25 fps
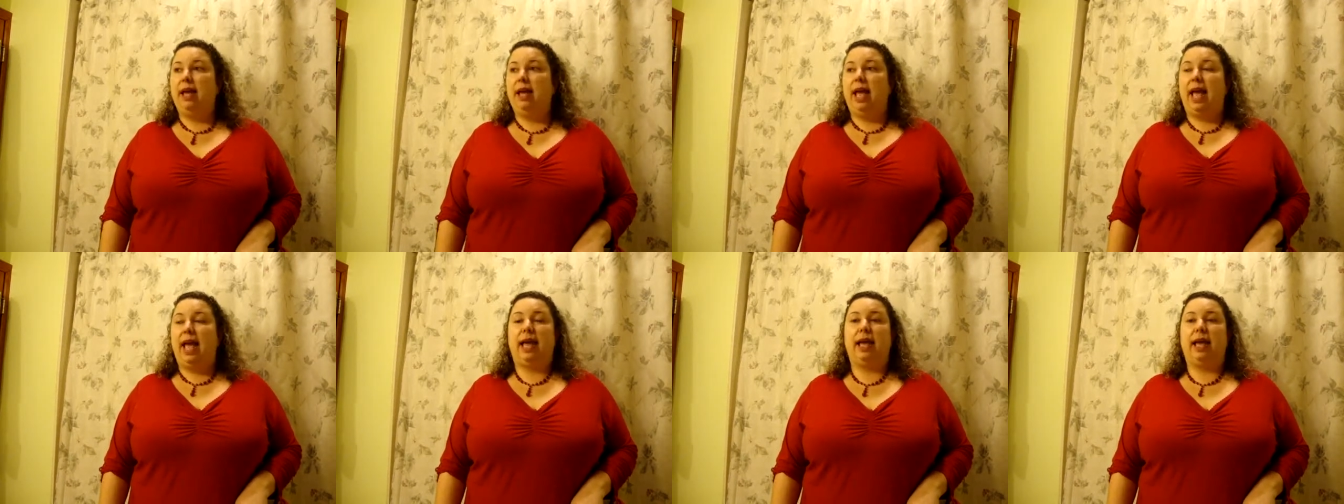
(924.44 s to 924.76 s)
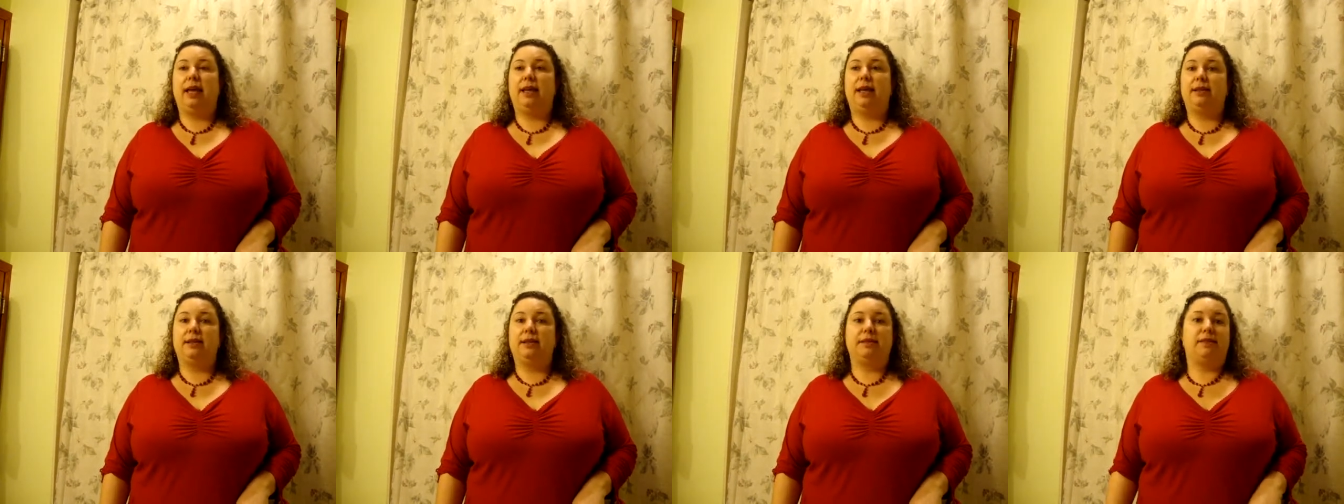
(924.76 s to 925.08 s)

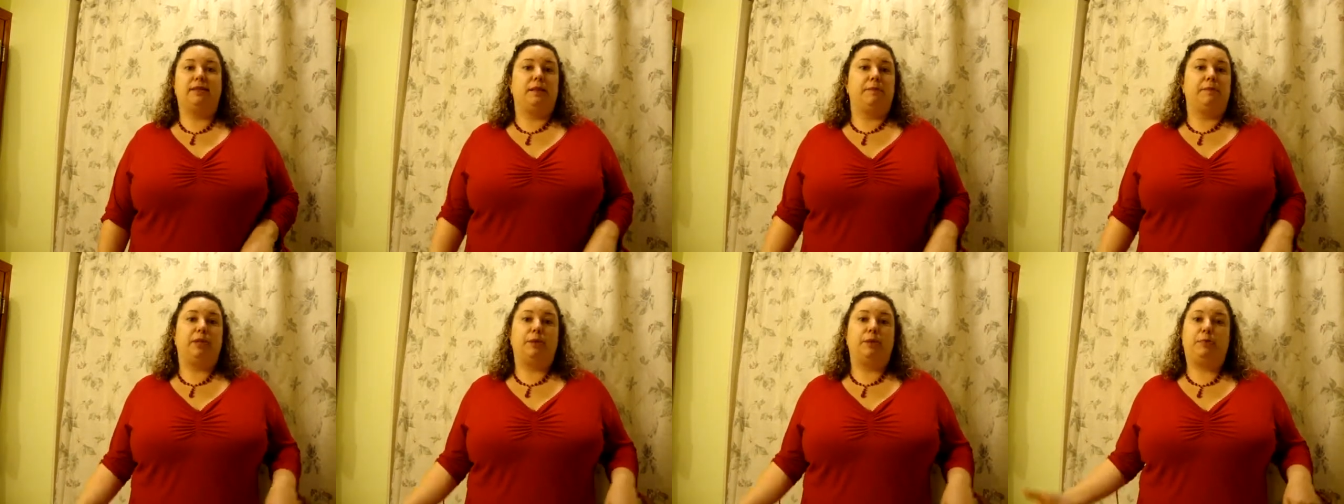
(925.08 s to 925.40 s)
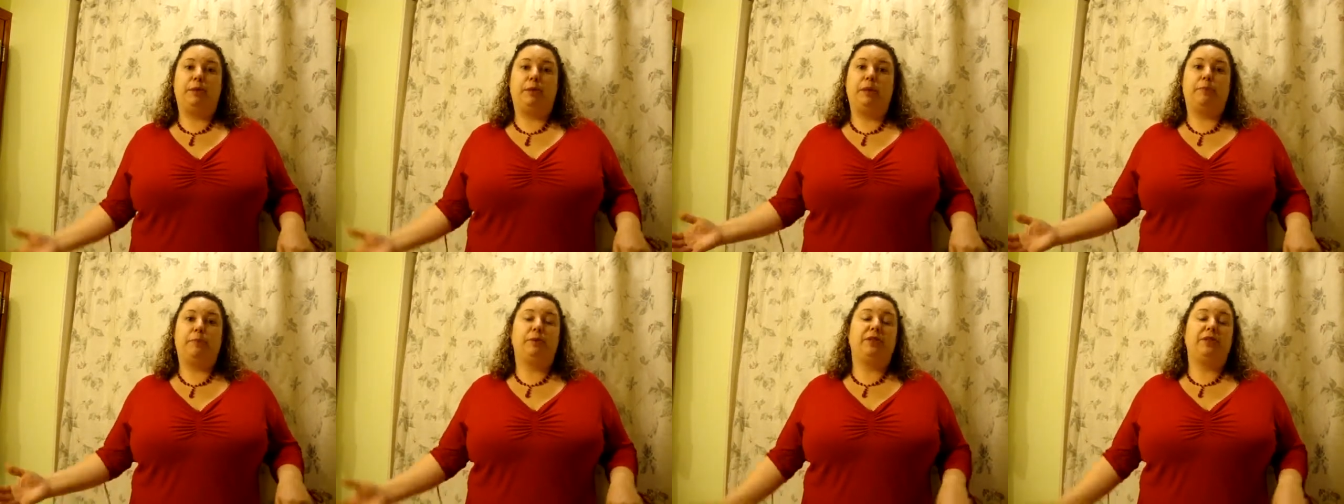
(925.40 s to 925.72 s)
and some of the
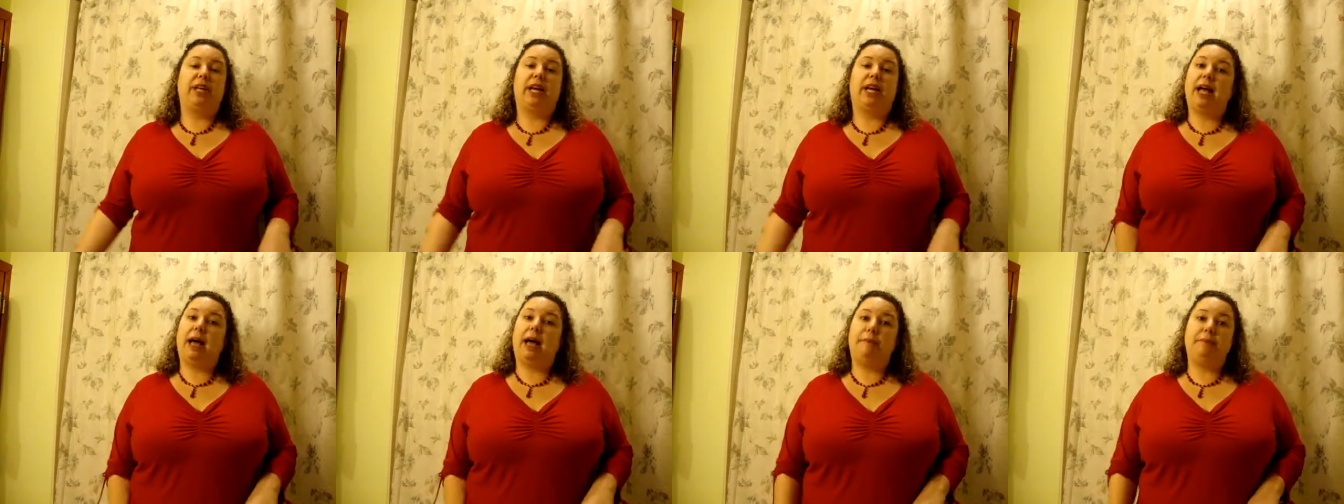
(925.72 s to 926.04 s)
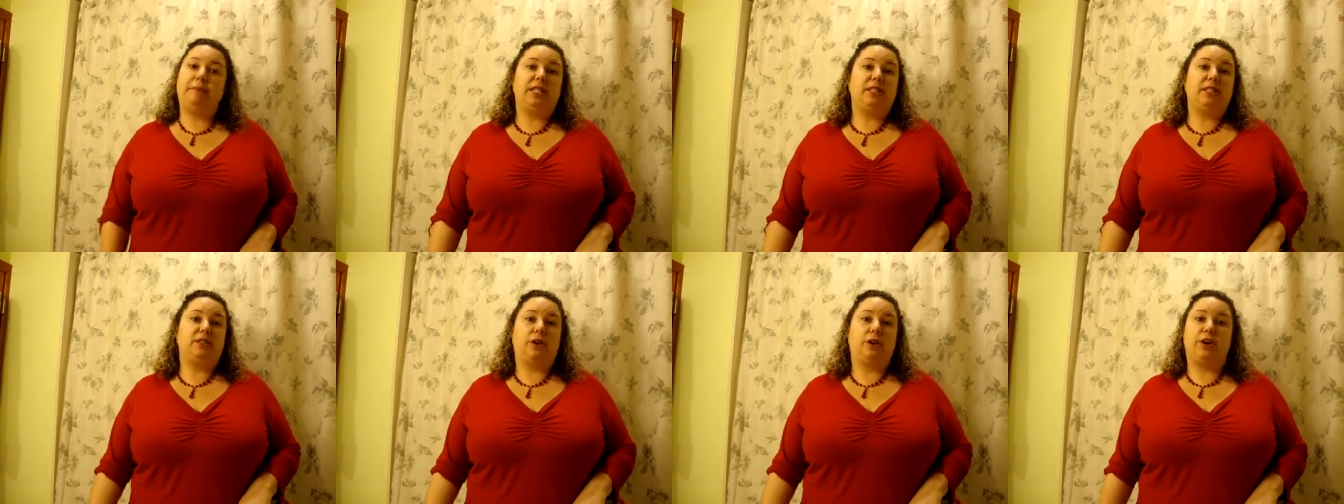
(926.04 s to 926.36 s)
people that got
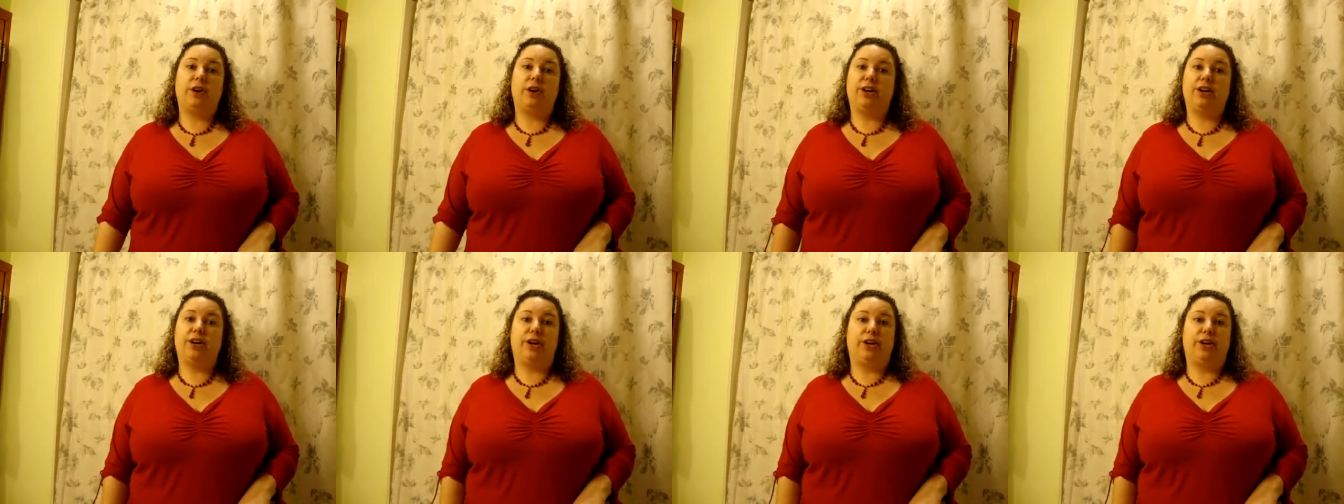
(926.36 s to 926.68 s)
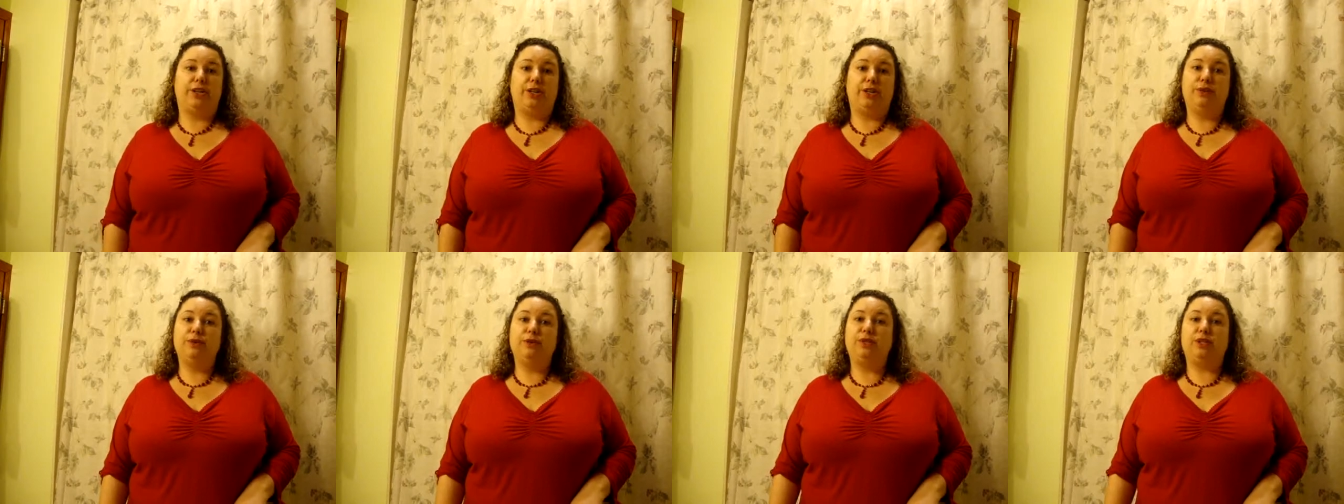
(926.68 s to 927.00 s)
me started
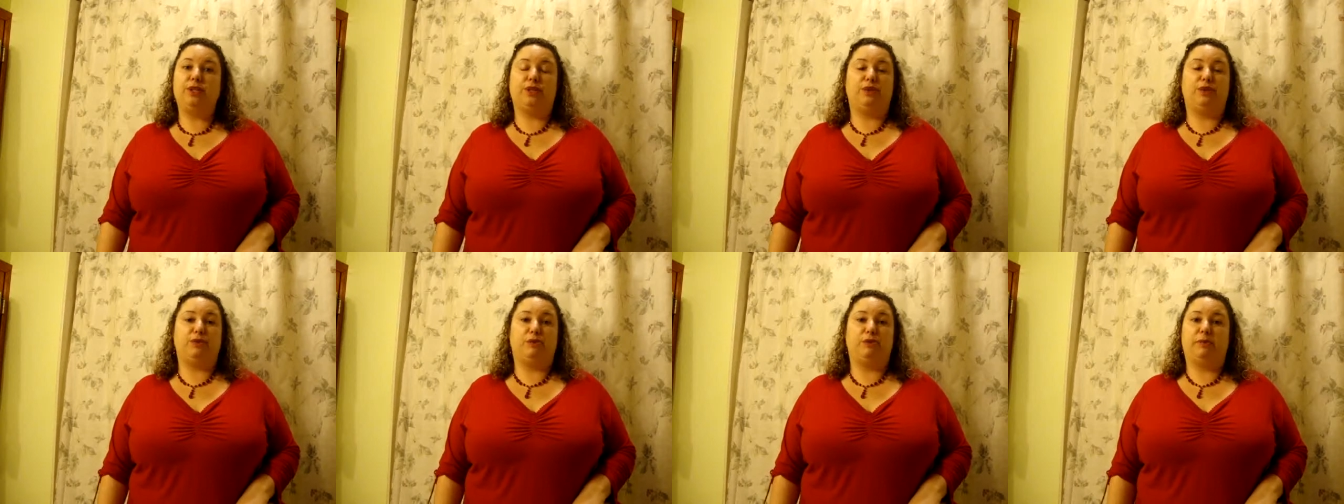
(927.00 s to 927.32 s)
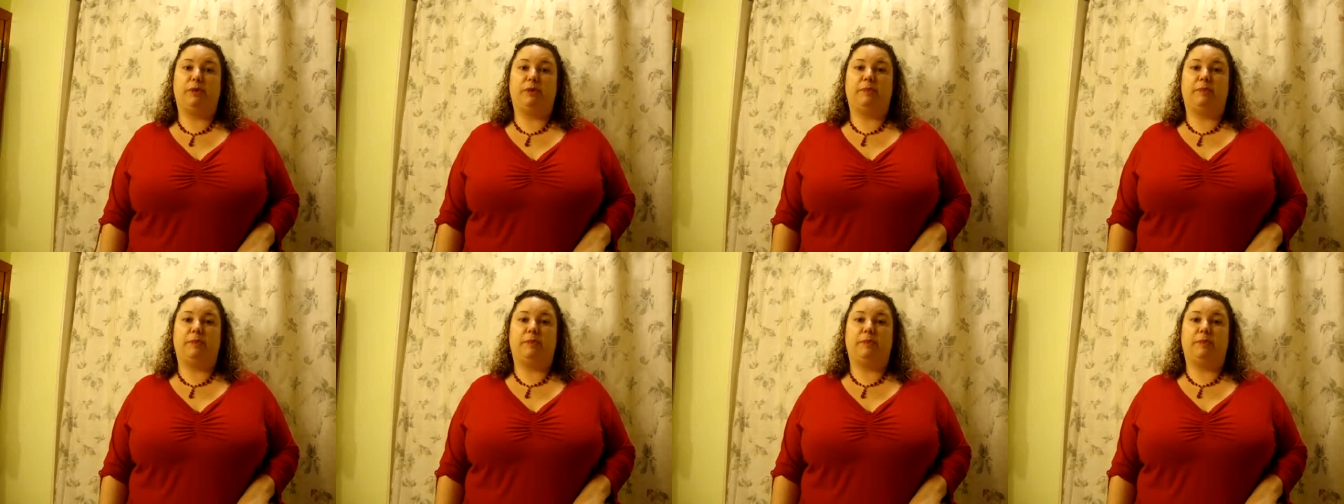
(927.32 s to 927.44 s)
on YouTube.